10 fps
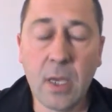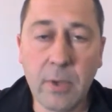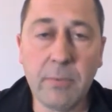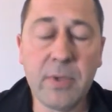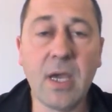
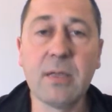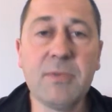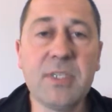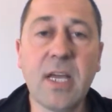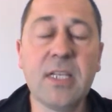And when we're young
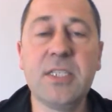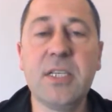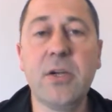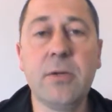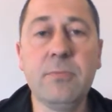and we start
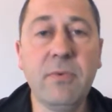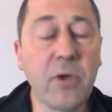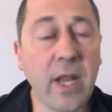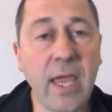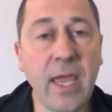shearing, we've
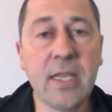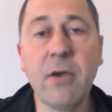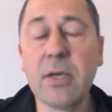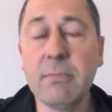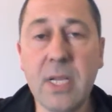got our hand
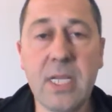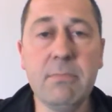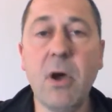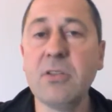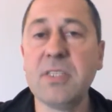going
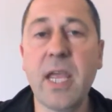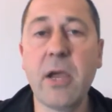1,000,000 miles an